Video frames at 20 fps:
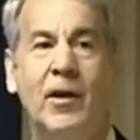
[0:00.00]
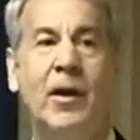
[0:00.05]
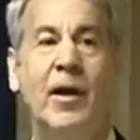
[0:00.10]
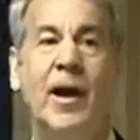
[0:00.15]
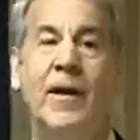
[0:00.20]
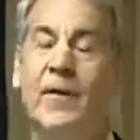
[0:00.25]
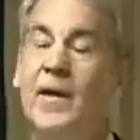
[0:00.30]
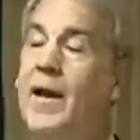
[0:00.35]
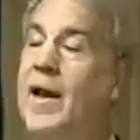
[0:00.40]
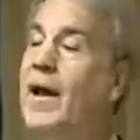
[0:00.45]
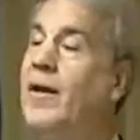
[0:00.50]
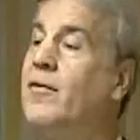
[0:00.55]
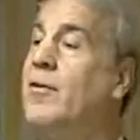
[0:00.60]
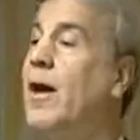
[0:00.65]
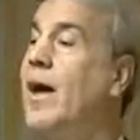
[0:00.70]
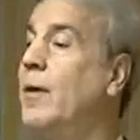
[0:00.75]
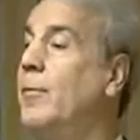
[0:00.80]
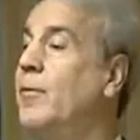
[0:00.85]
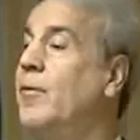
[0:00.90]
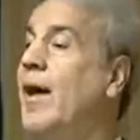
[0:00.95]
And the next
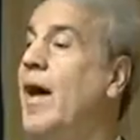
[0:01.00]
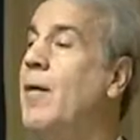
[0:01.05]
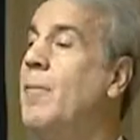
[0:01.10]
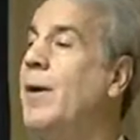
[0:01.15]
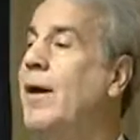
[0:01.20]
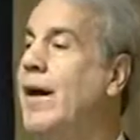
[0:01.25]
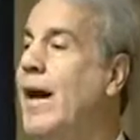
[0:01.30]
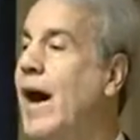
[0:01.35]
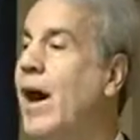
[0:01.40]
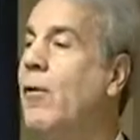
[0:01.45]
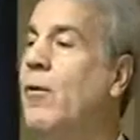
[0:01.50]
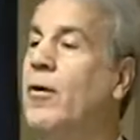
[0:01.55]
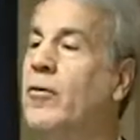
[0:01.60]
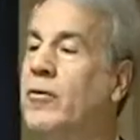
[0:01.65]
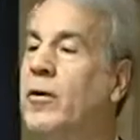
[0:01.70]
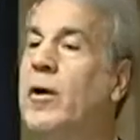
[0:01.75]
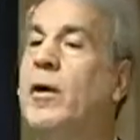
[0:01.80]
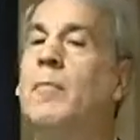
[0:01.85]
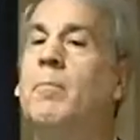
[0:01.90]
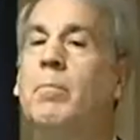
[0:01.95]
line was, how many hours?
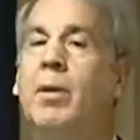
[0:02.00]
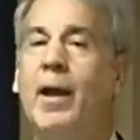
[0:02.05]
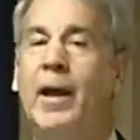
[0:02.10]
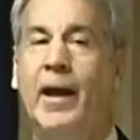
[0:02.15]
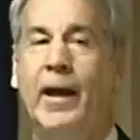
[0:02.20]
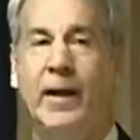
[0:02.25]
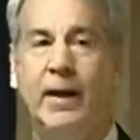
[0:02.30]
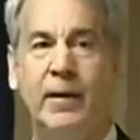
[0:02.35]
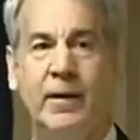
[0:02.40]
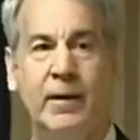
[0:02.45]
Blank.